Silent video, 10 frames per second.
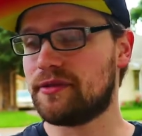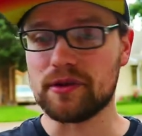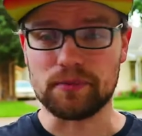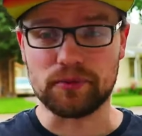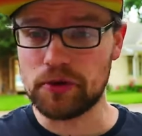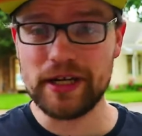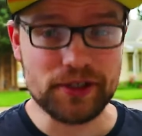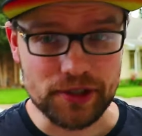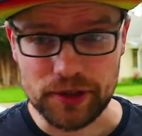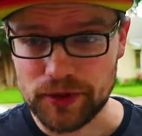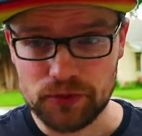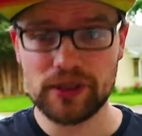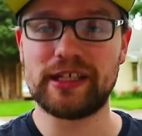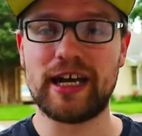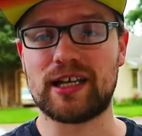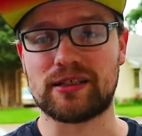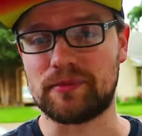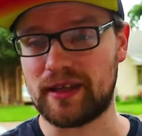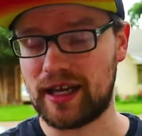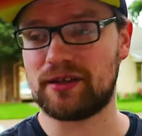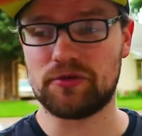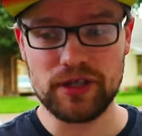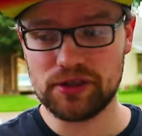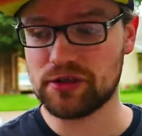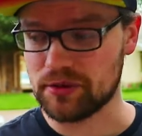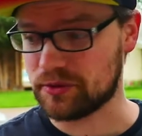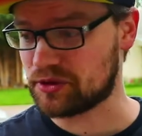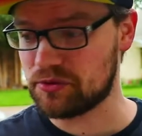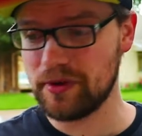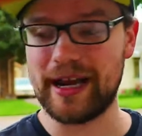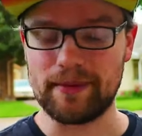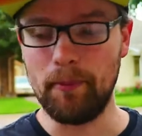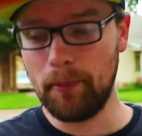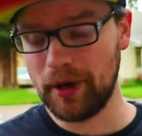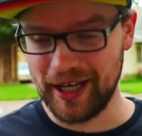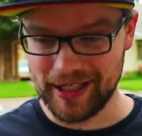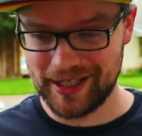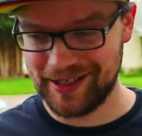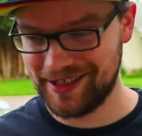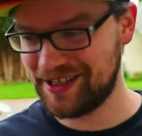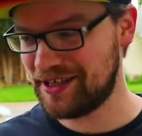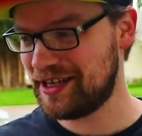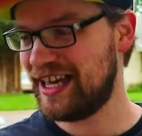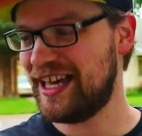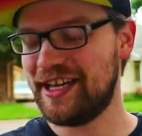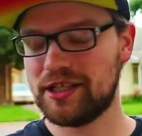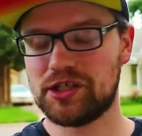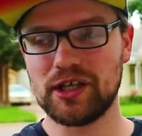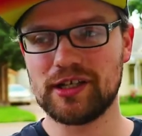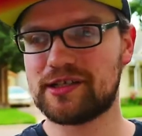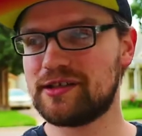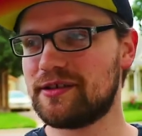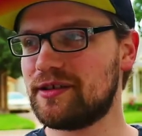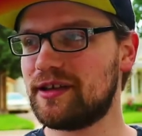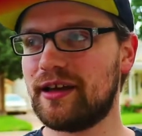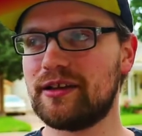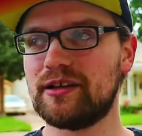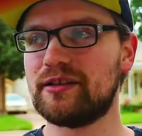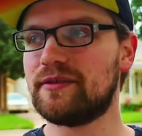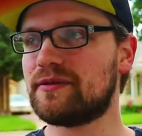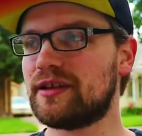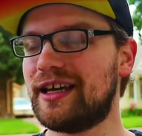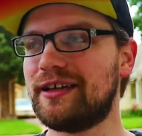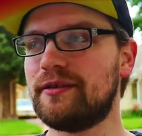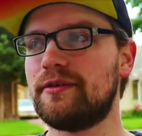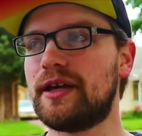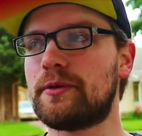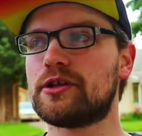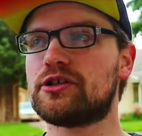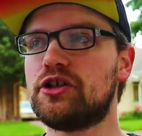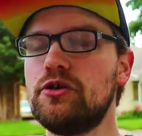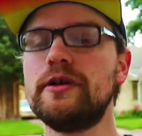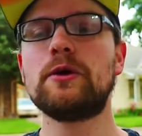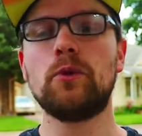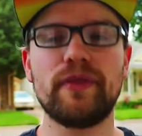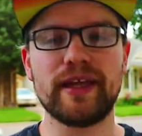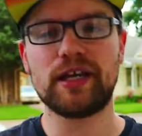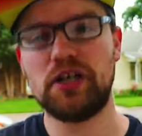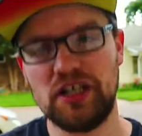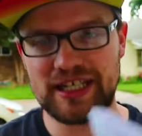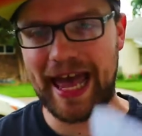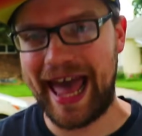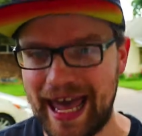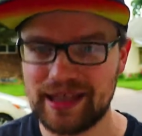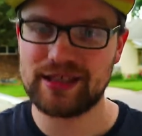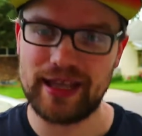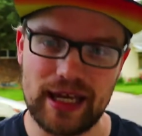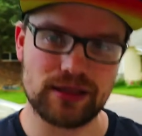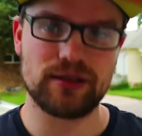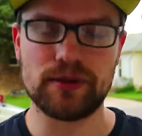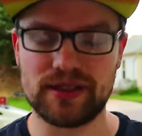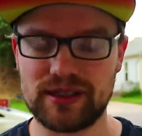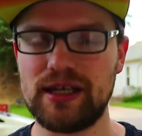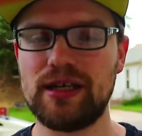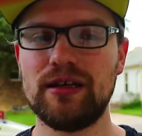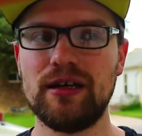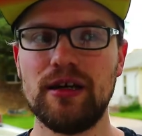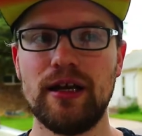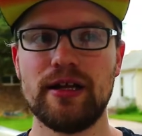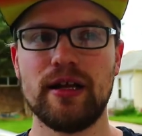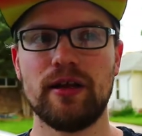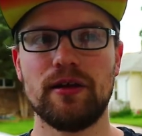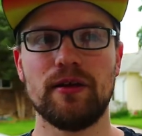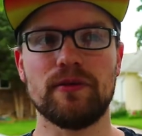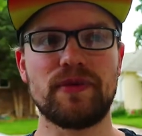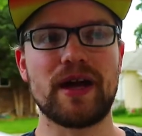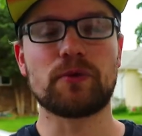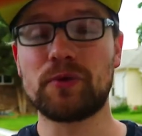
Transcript: the creature was really awesome. That creature was great, but just they were doing what they could to add stakes to a scene that